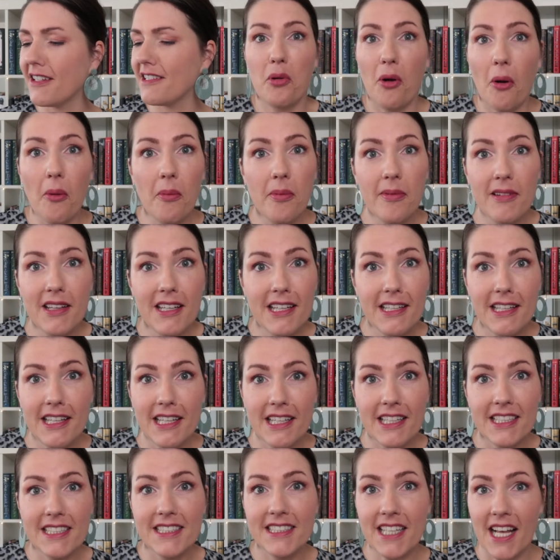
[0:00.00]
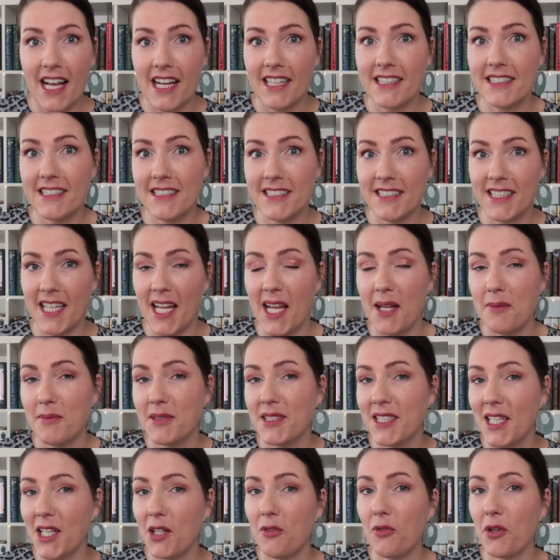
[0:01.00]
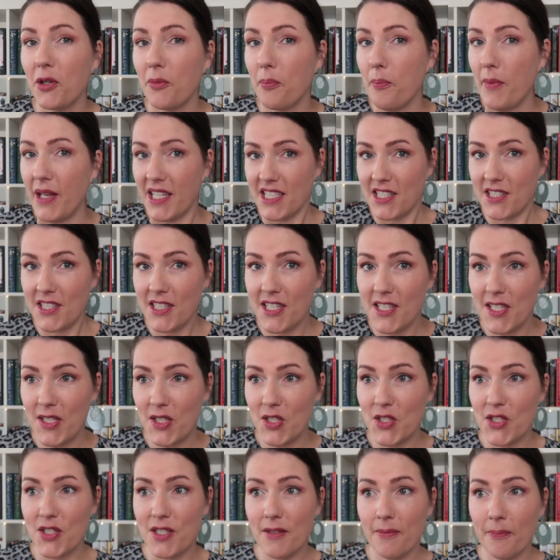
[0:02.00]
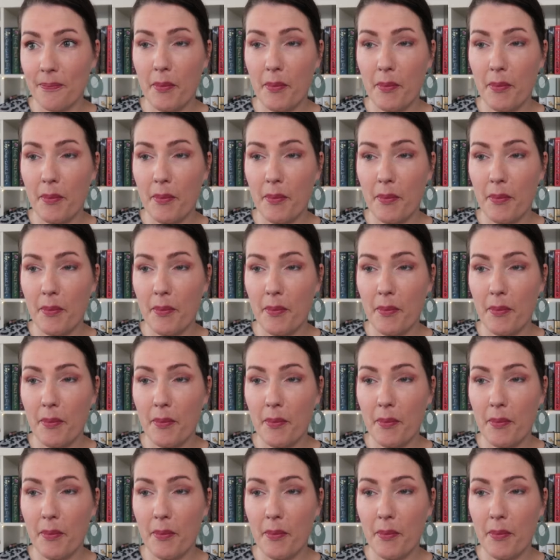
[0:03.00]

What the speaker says: Probably the exact same secret message.